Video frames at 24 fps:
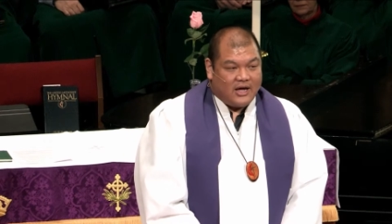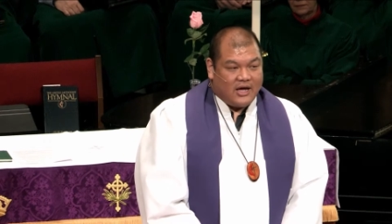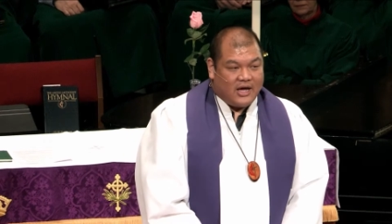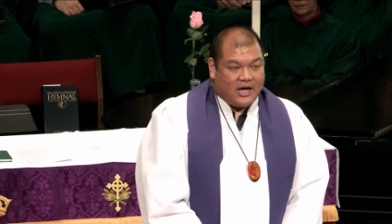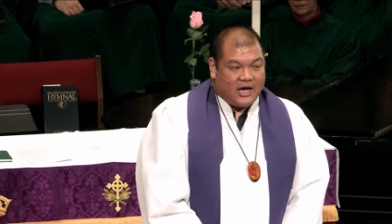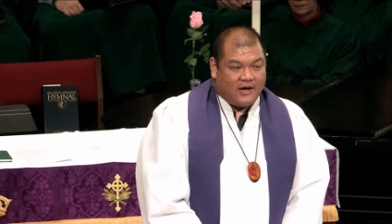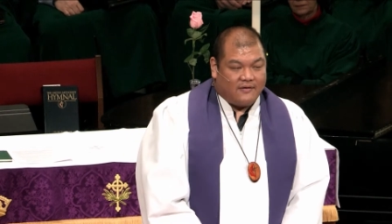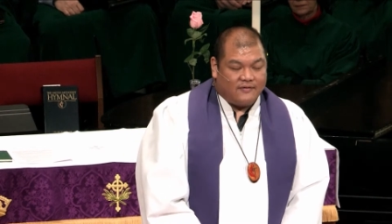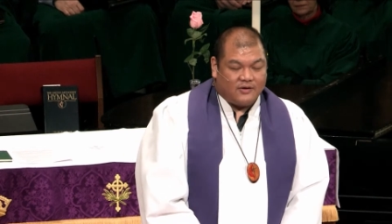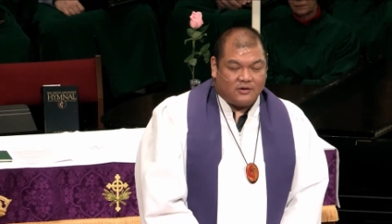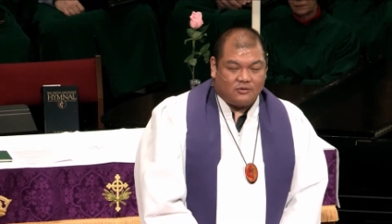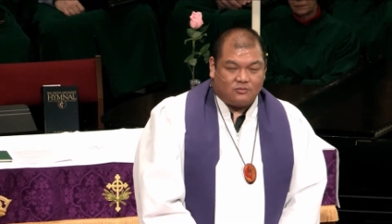
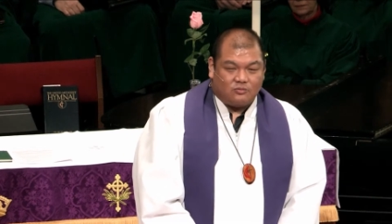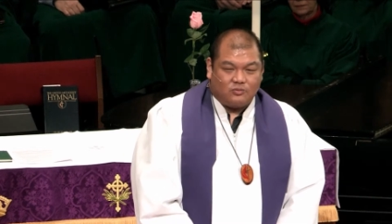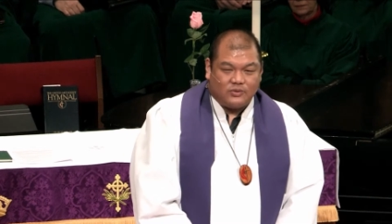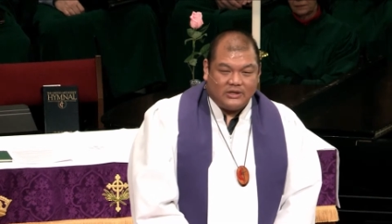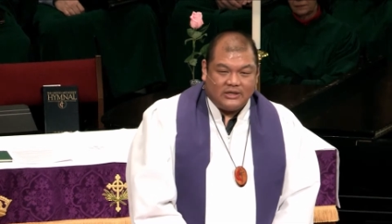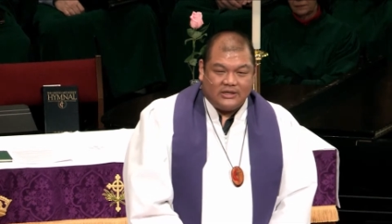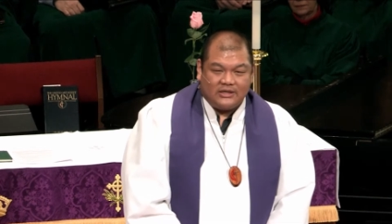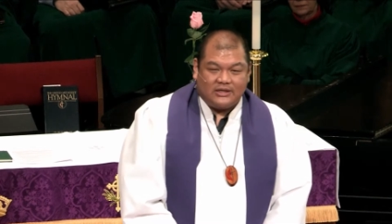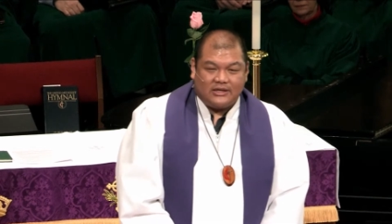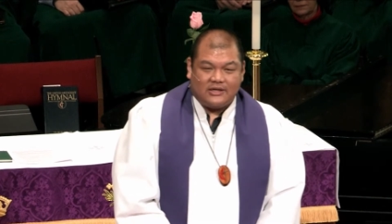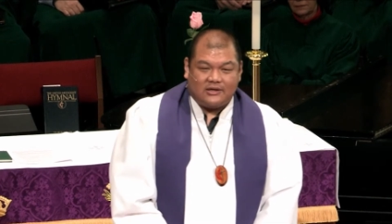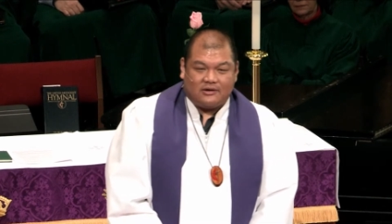having a
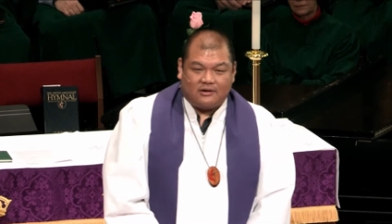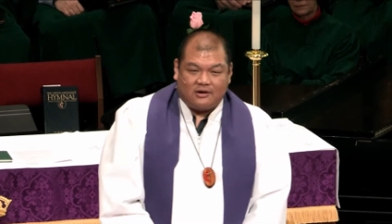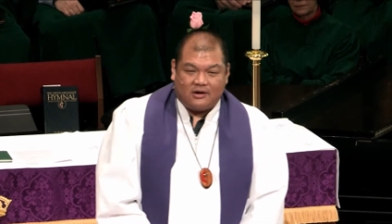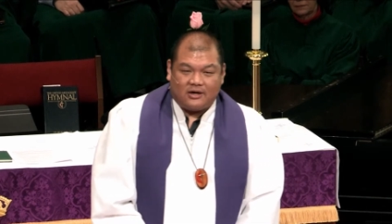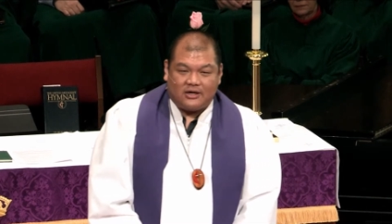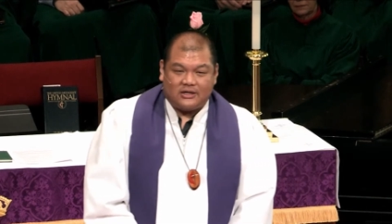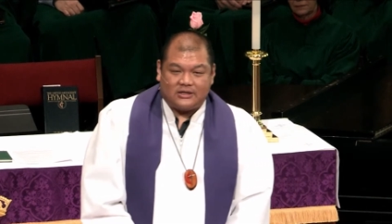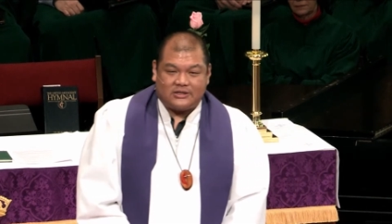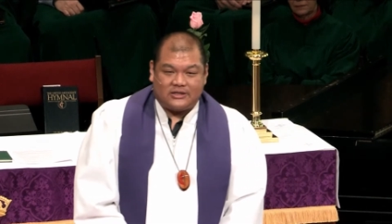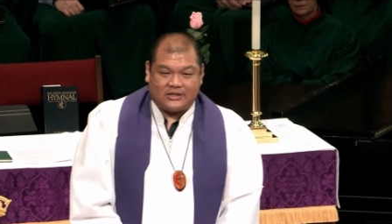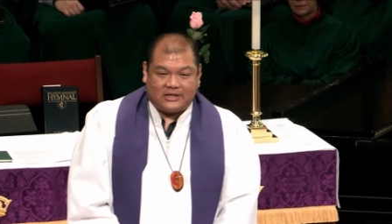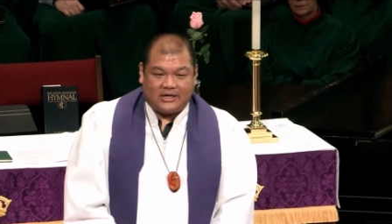really
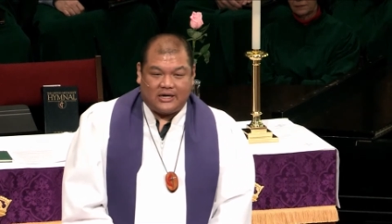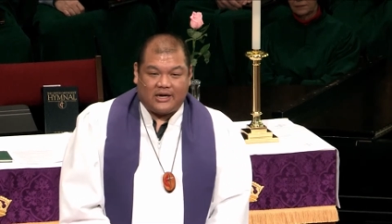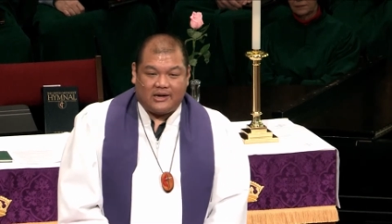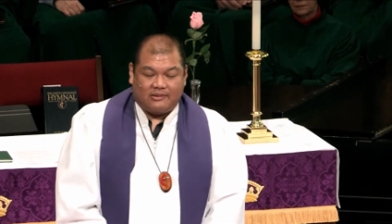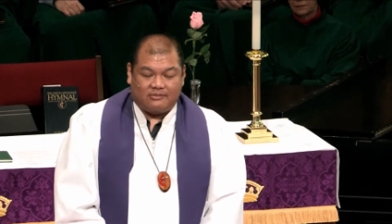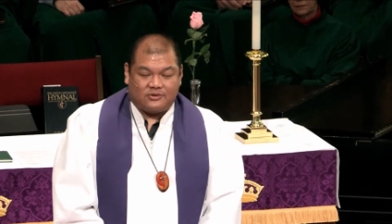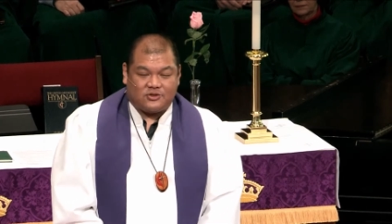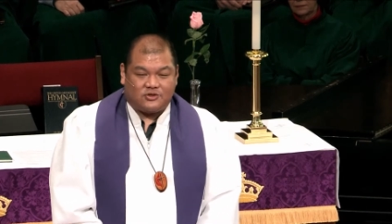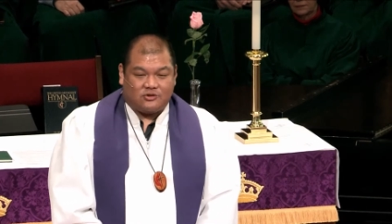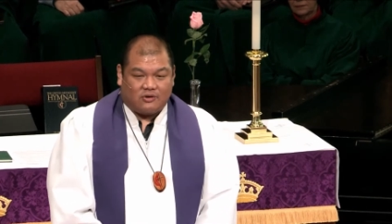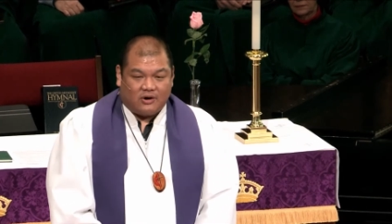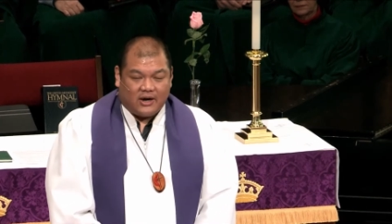hard
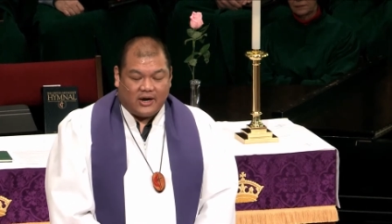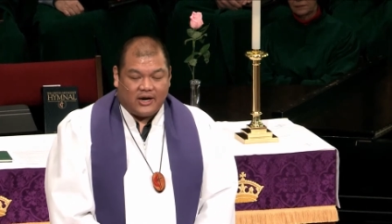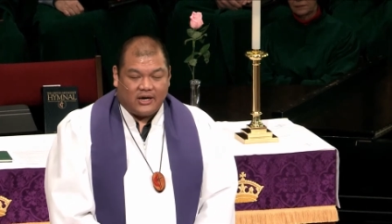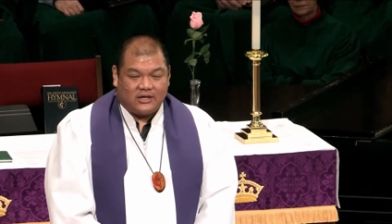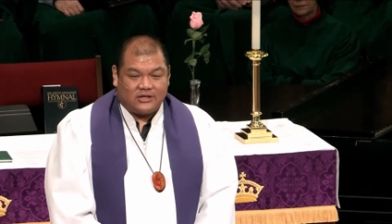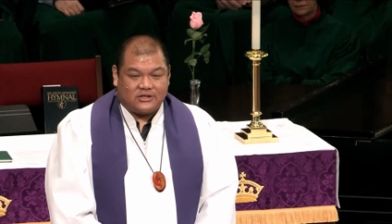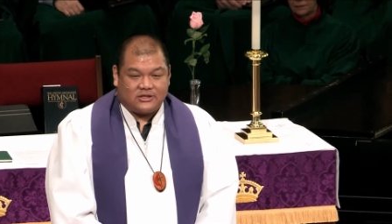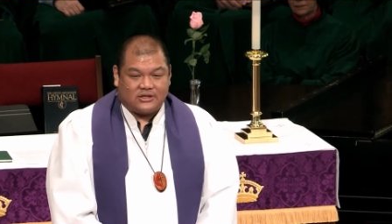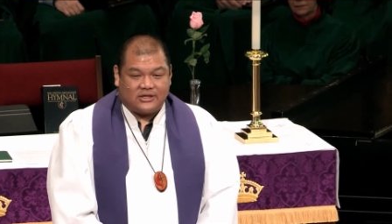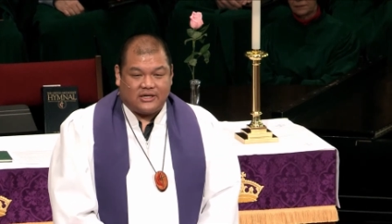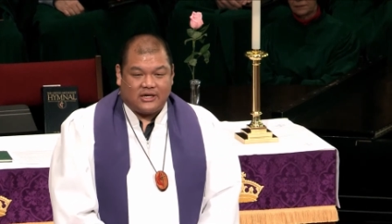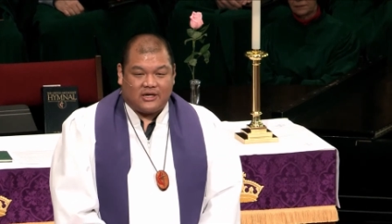time trying
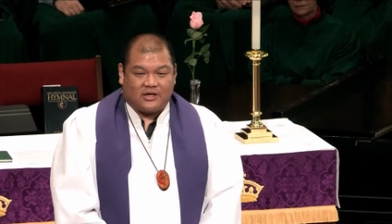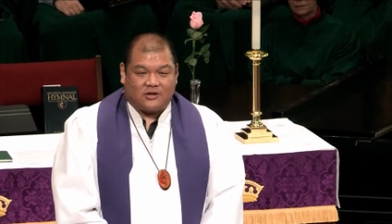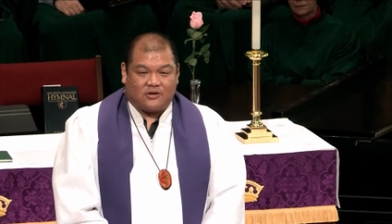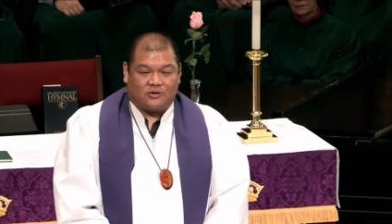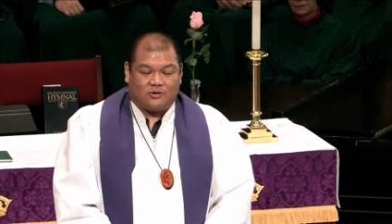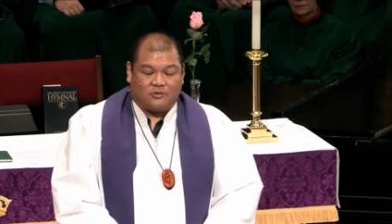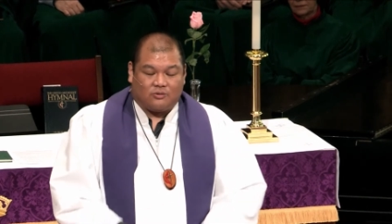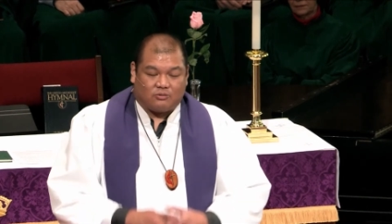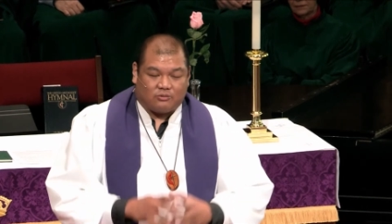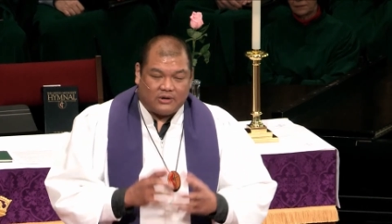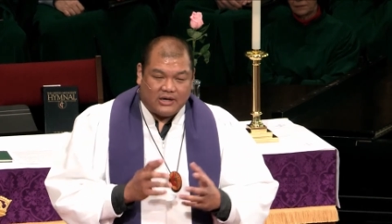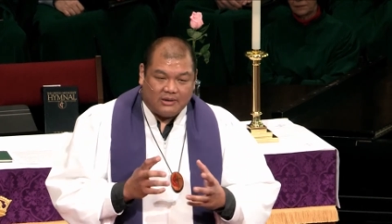to get a
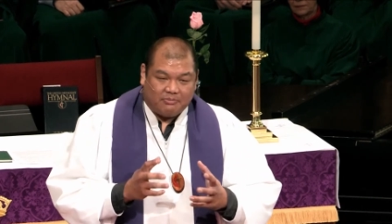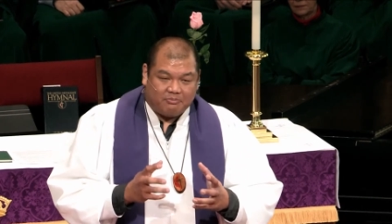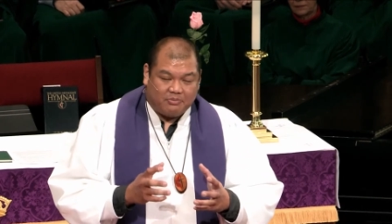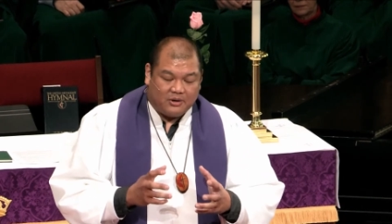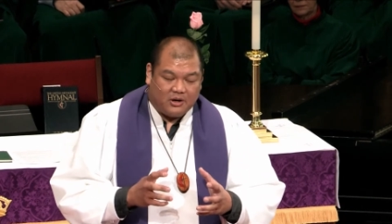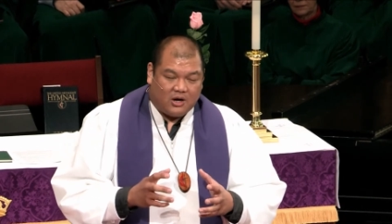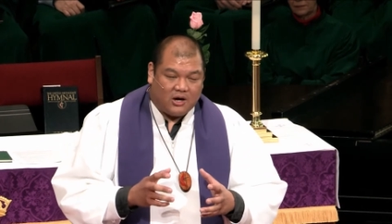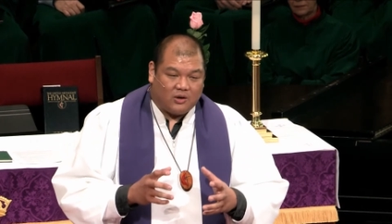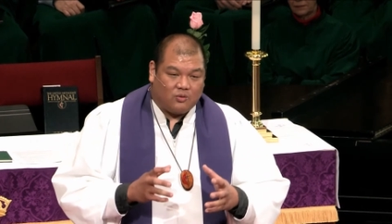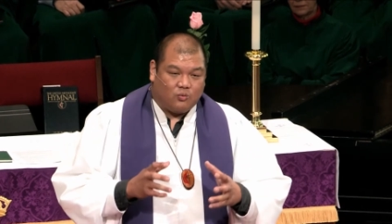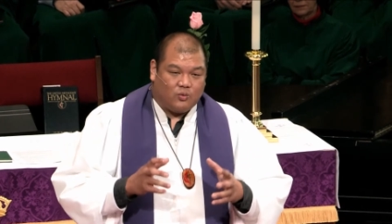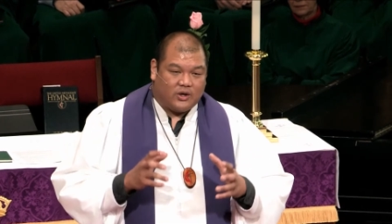grip
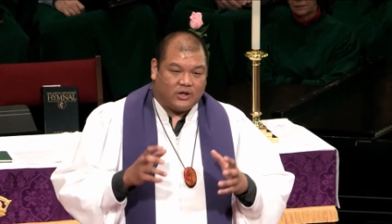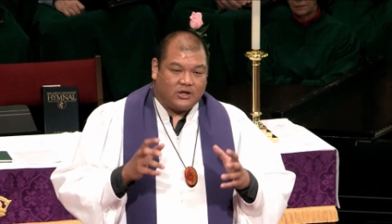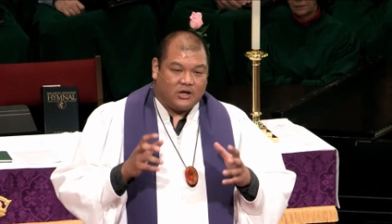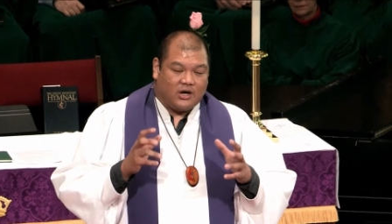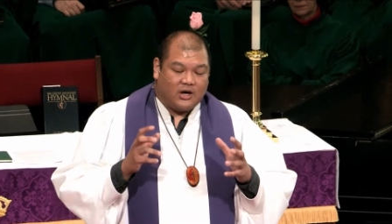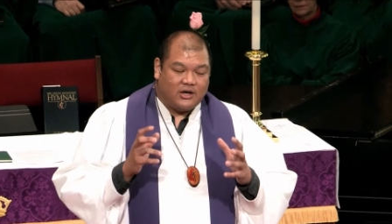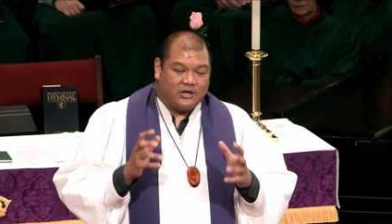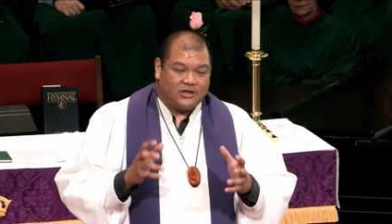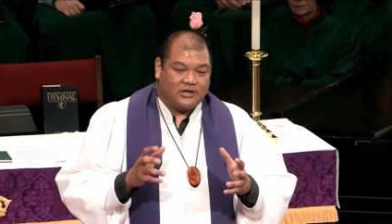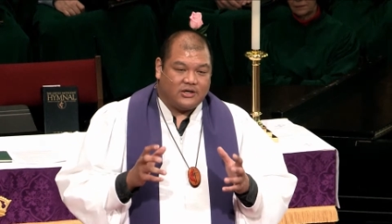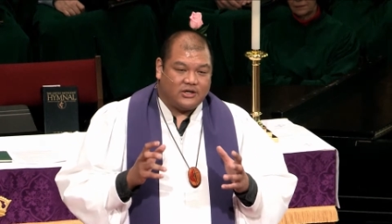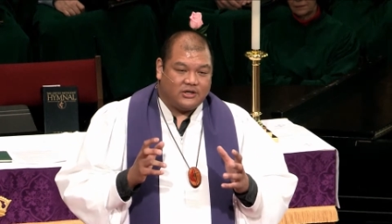on what
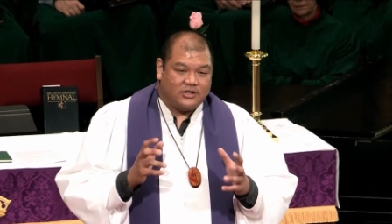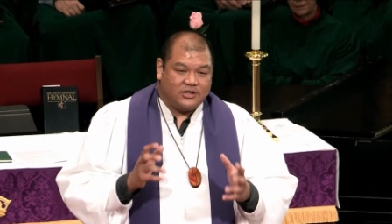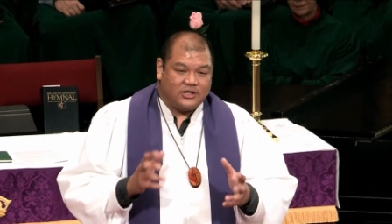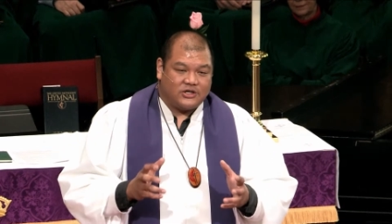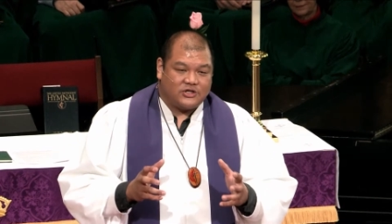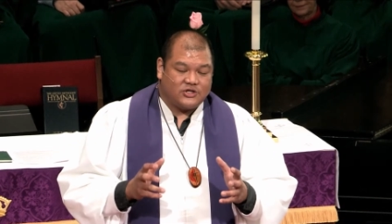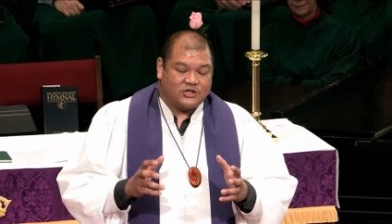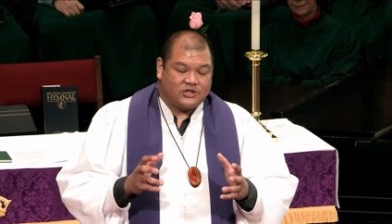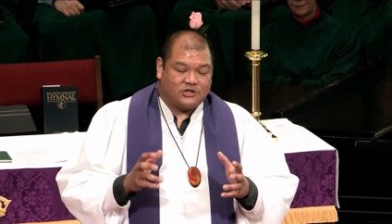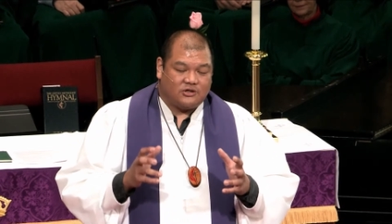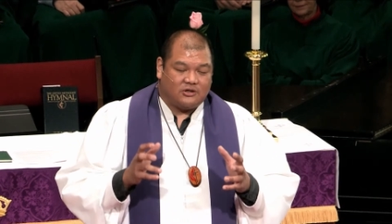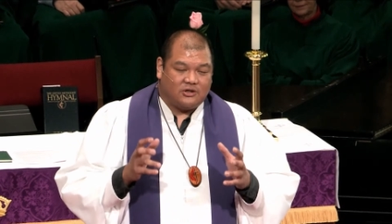
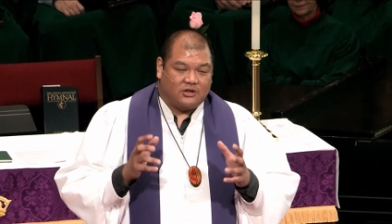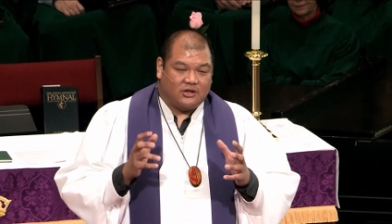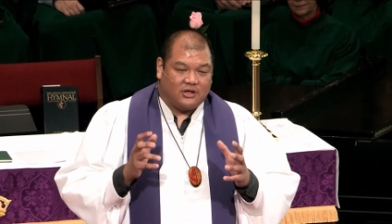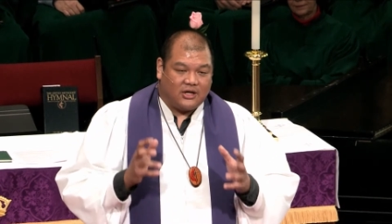unconditional